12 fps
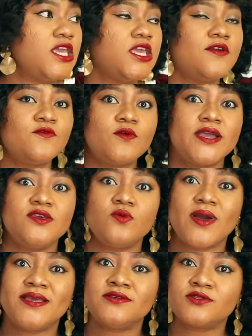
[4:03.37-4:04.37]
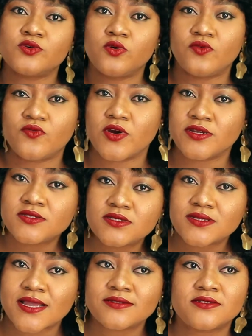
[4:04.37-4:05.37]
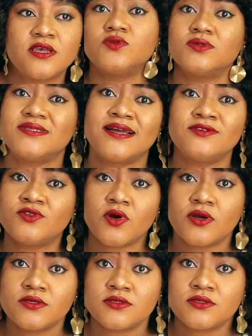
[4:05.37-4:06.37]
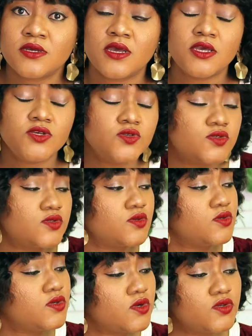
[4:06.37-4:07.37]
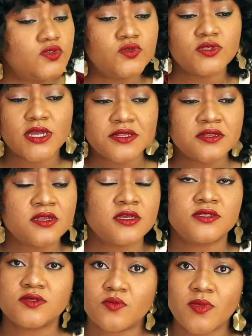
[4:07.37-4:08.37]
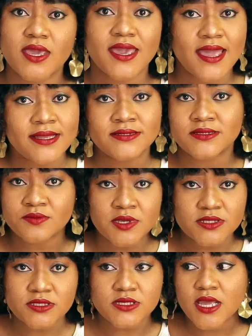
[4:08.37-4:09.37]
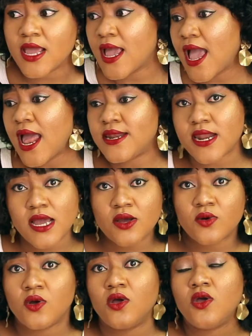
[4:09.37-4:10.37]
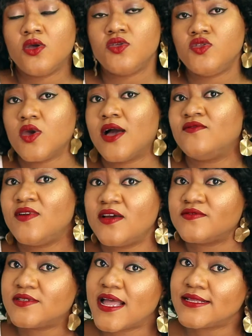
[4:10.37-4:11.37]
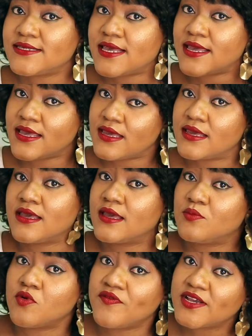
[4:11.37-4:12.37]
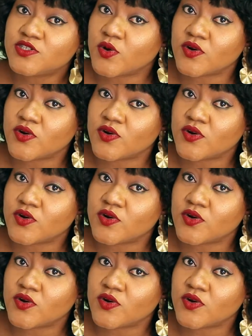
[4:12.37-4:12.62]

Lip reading: If when you were in school, for instance, you used to sell drugs, used to, do certain things to make ends meet, and now you have left that profession.